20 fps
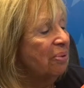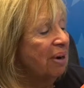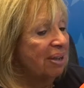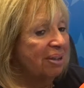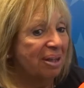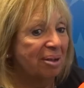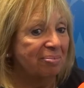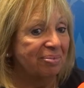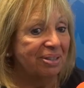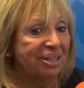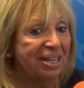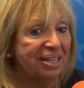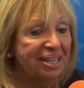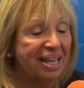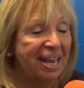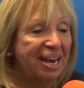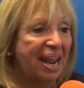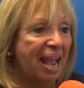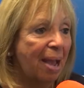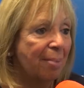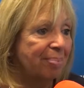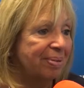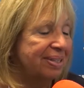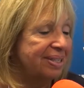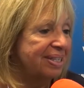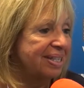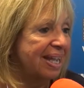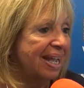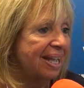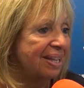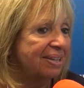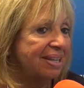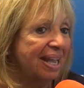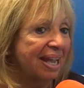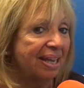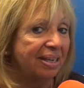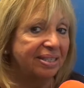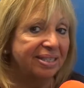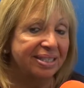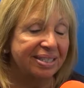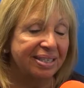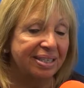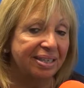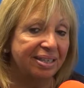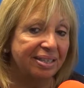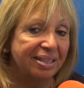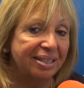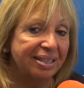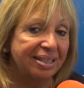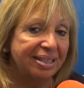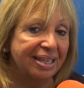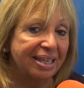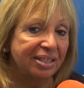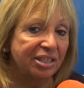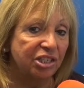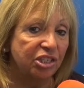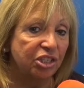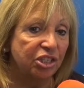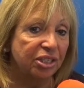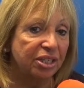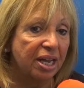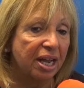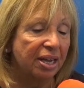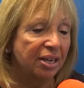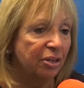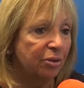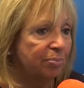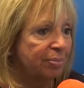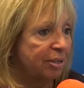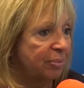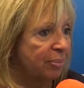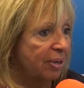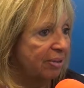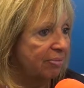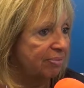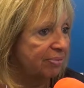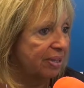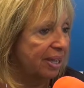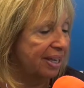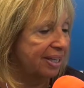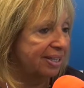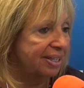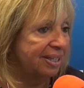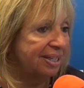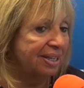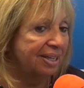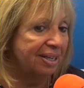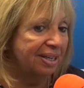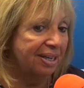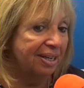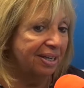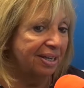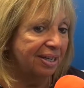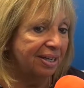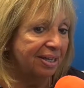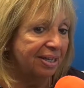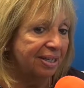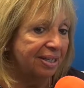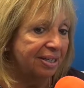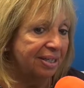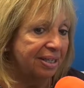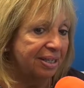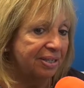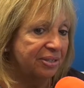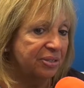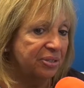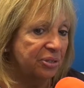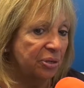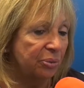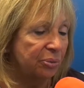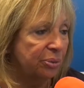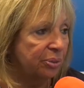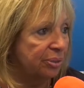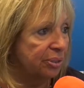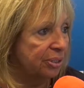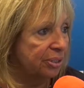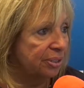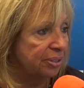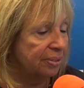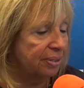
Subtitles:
well, I'm glad that happened, and that Chicago Midway flight is no longer